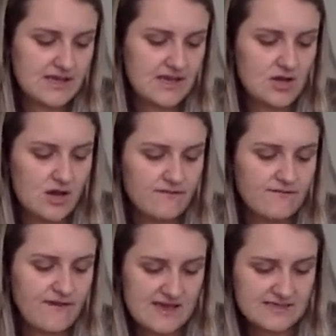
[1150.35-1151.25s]
a gaunt
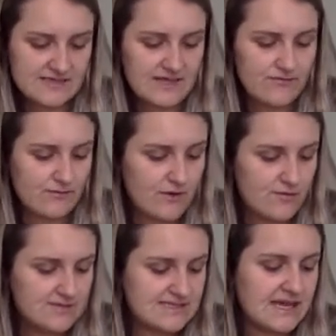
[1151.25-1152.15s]
face, and
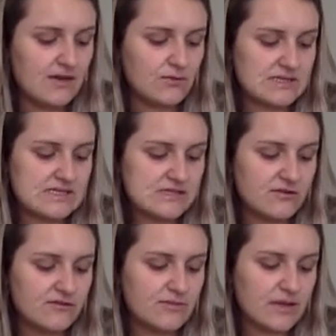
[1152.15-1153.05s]
robes stained with
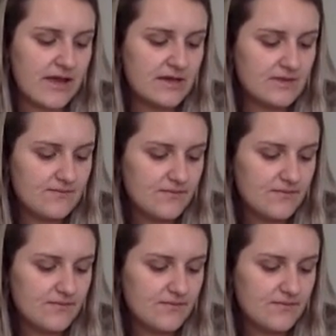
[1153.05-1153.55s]
silver blood.